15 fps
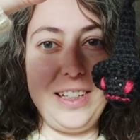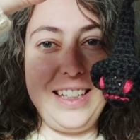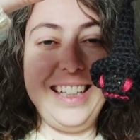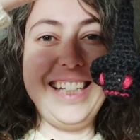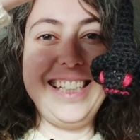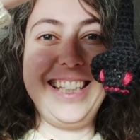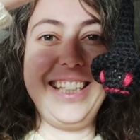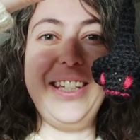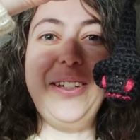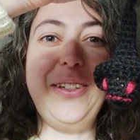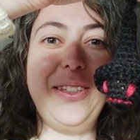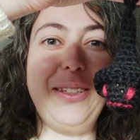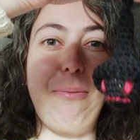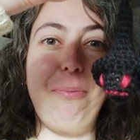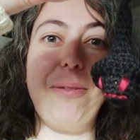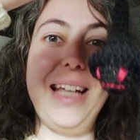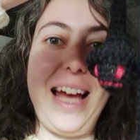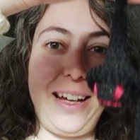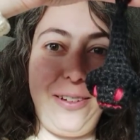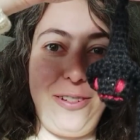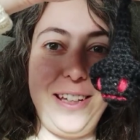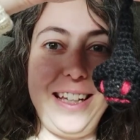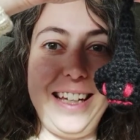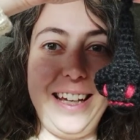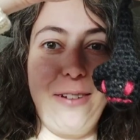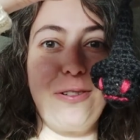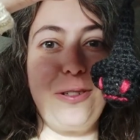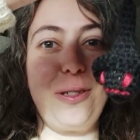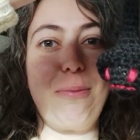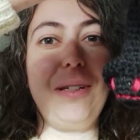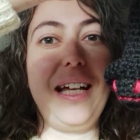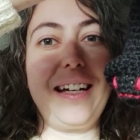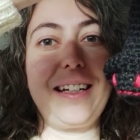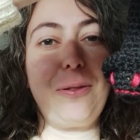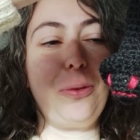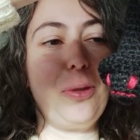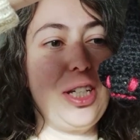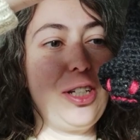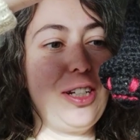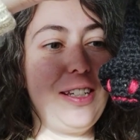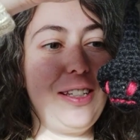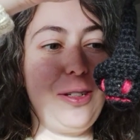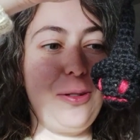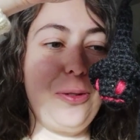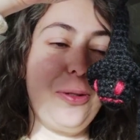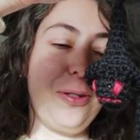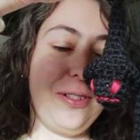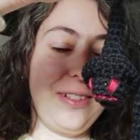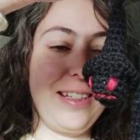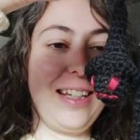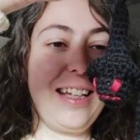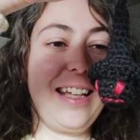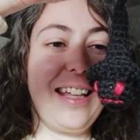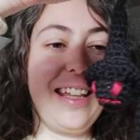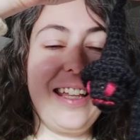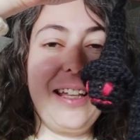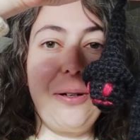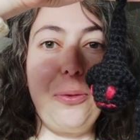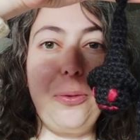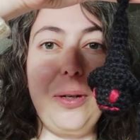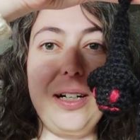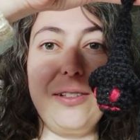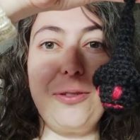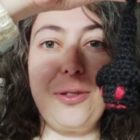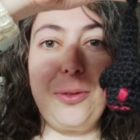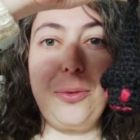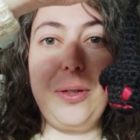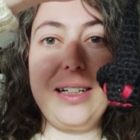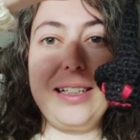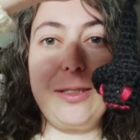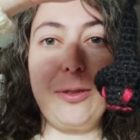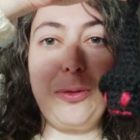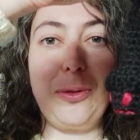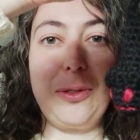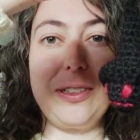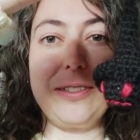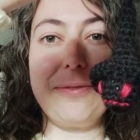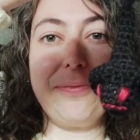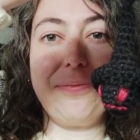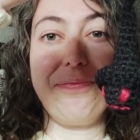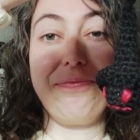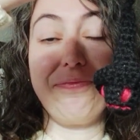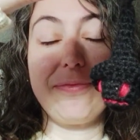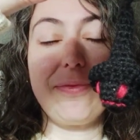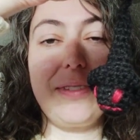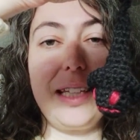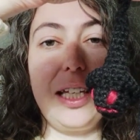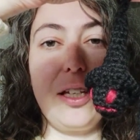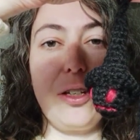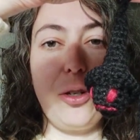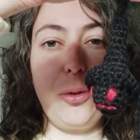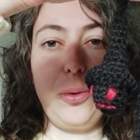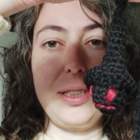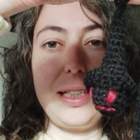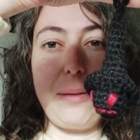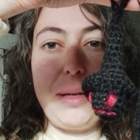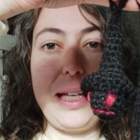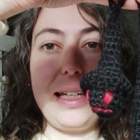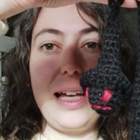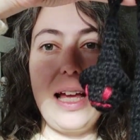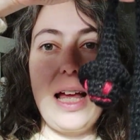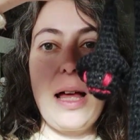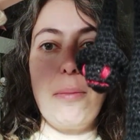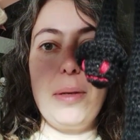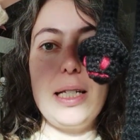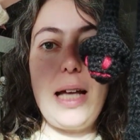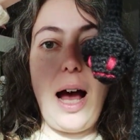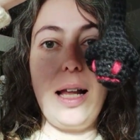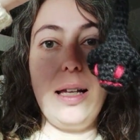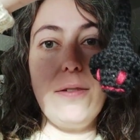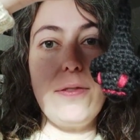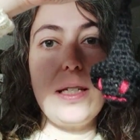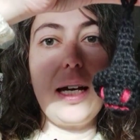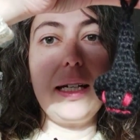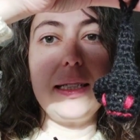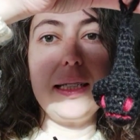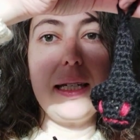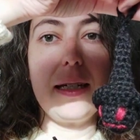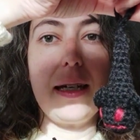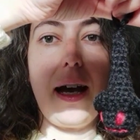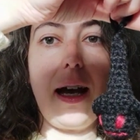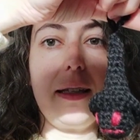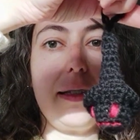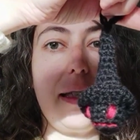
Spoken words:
at least use black filling for the black witches, or white for the white, or you know what I mean. But I love the idea. I